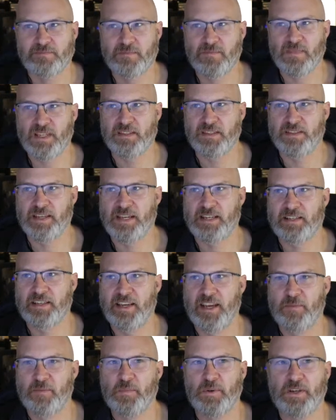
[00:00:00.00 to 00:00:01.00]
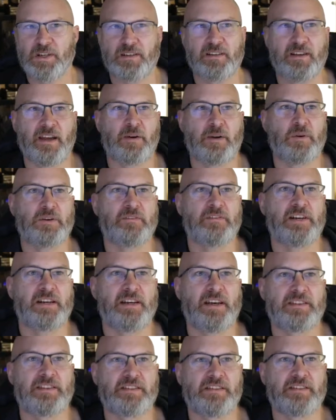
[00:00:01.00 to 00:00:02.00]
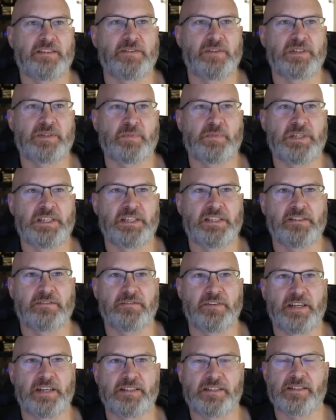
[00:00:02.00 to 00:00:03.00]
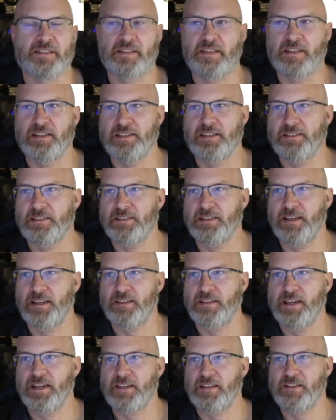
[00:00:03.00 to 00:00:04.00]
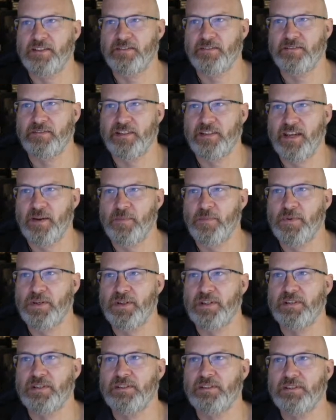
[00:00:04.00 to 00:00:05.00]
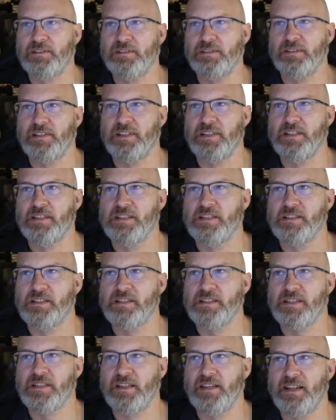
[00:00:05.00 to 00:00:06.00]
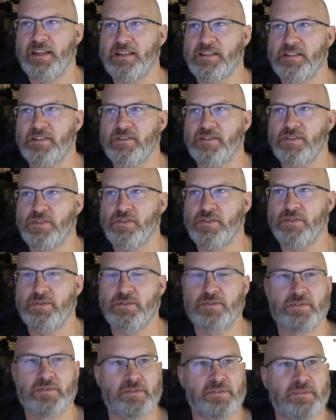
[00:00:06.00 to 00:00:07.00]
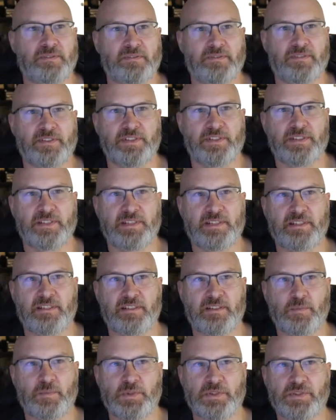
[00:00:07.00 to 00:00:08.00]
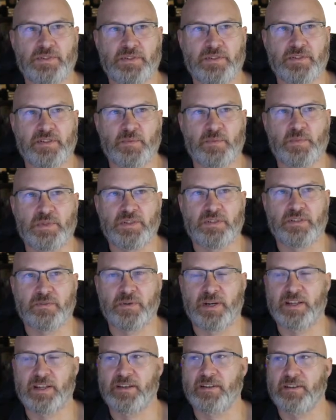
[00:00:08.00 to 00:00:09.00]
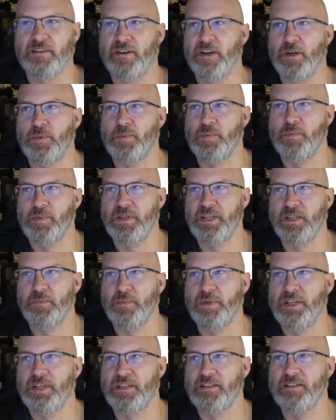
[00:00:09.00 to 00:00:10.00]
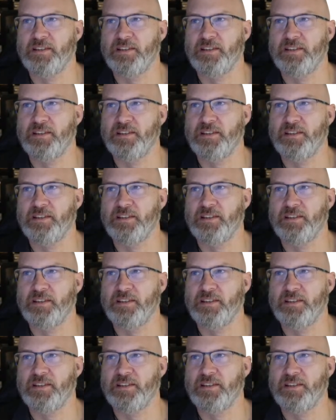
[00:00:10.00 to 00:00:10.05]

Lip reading: That camera, however, has a USB interface, and that camera is connected to the Ubuntu computer running OpenPnP.